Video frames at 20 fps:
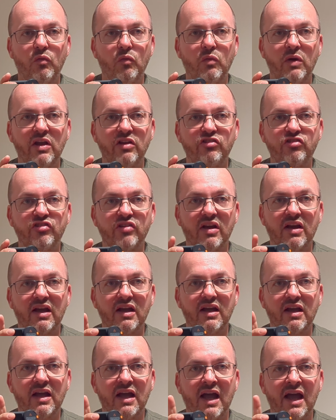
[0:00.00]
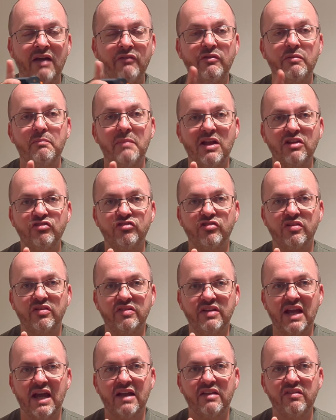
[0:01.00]
which I haven't
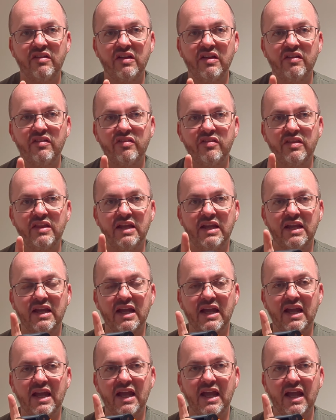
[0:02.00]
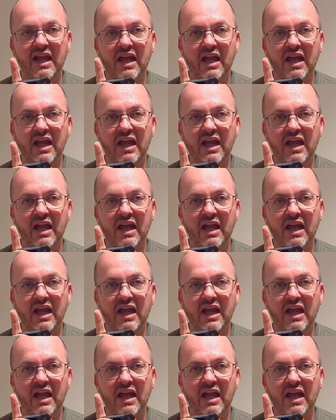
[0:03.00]
mentioned yet is the